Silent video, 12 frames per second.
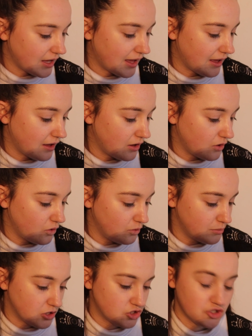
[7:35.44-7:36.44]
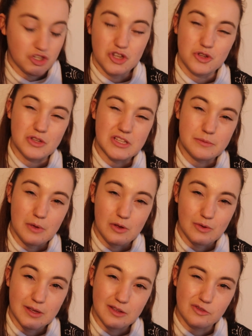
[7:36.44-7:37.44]
How much do you
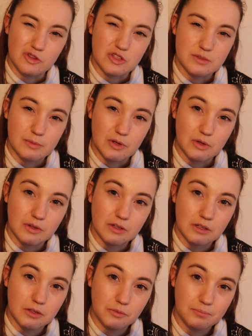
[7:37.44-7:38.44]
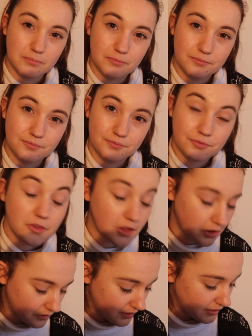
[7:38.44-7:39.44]
smoke if you smoke?
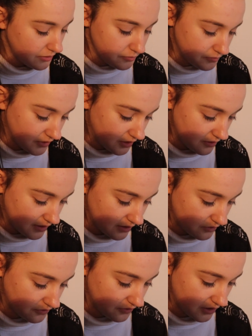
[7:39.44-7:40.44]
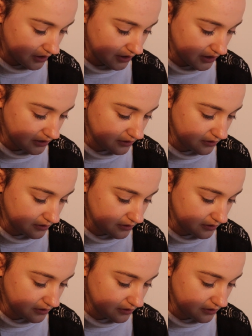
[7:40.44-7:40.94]
Okay, no, that's fine.